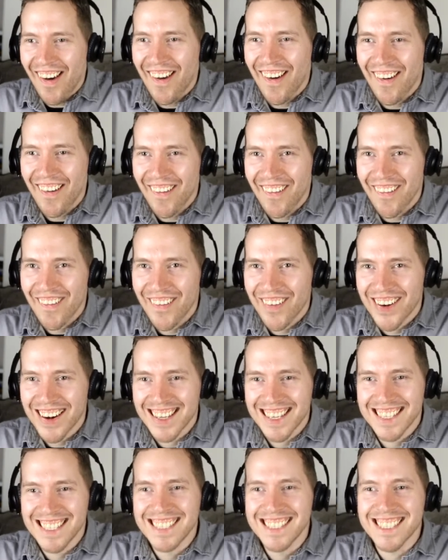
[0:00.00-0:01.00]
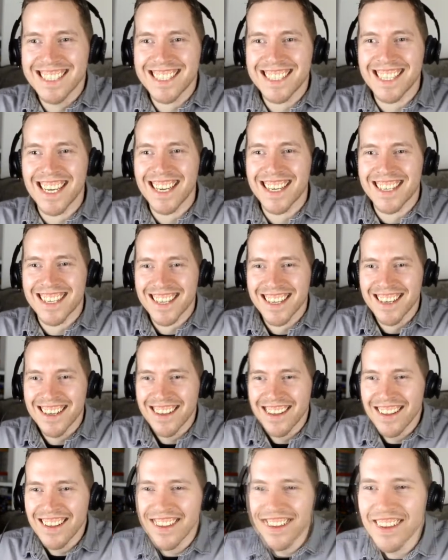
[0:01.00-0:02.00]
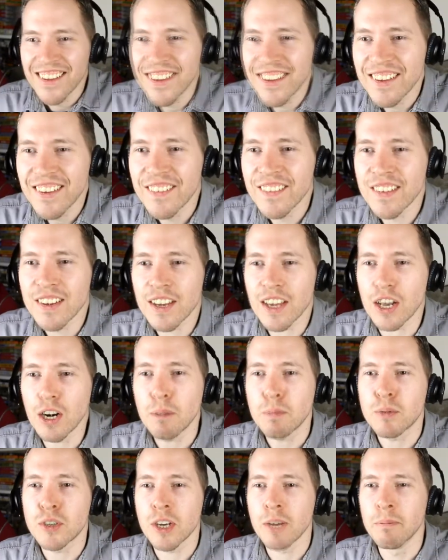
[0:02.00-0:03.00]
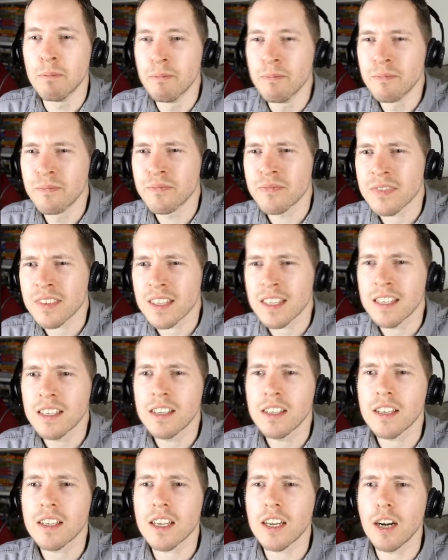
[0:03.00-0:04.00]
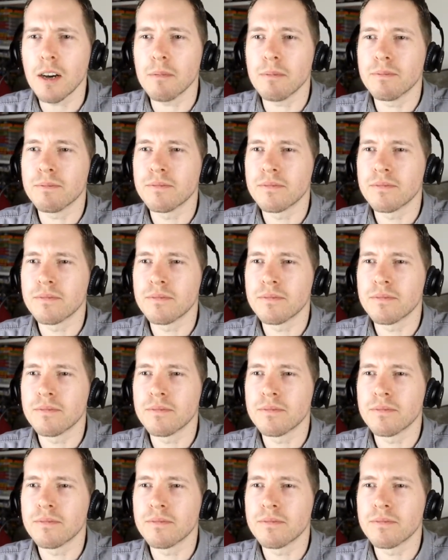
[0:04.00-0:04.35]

Holy shit. Get up, Jim. Get up.